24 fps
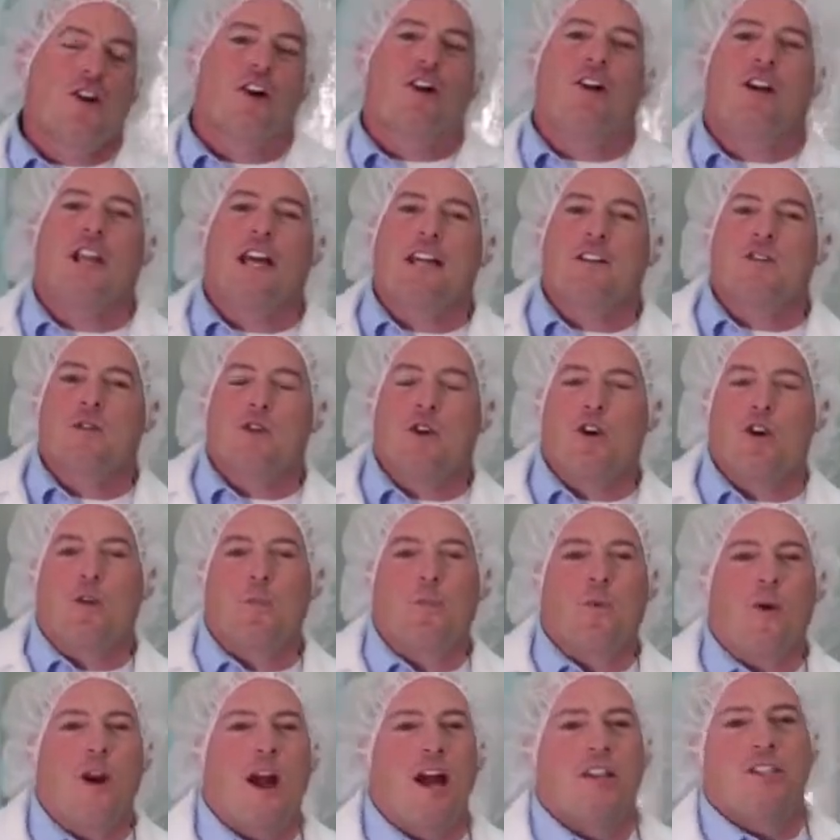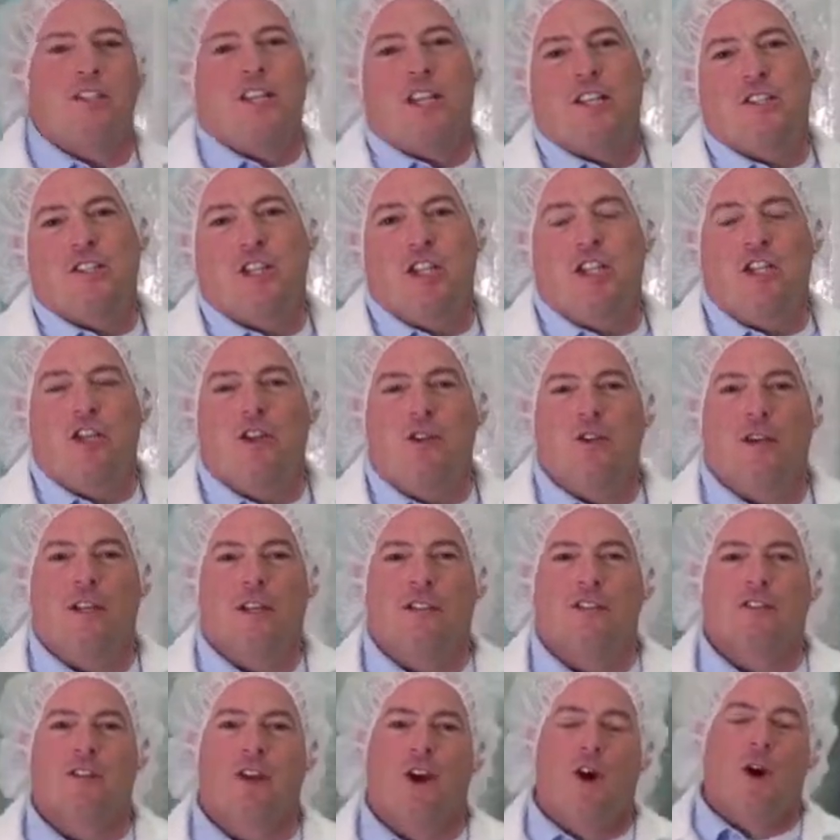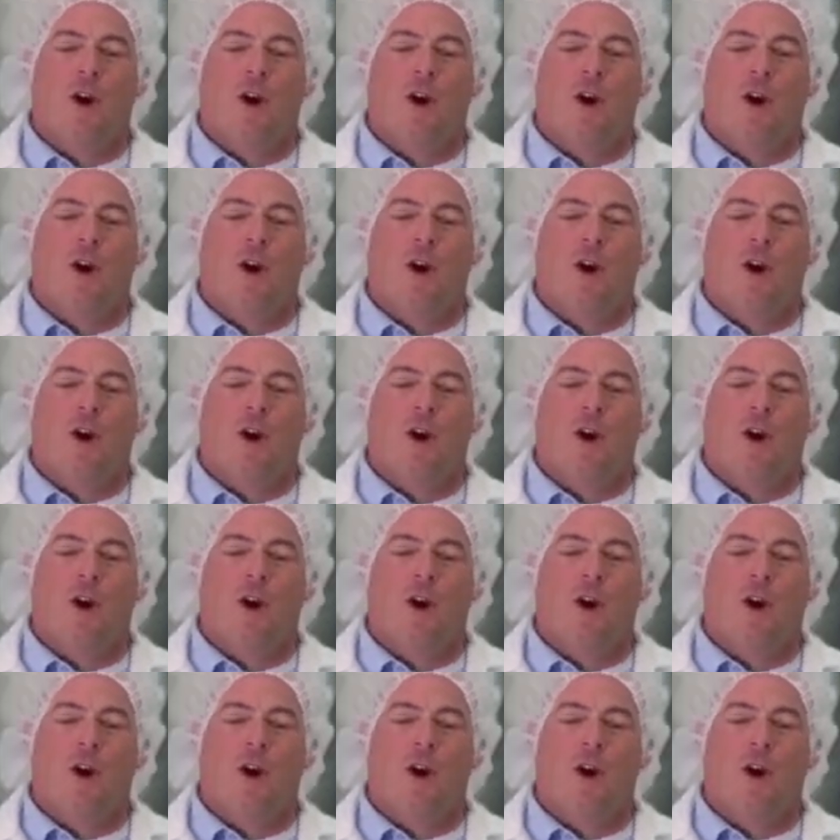are electrical processing units.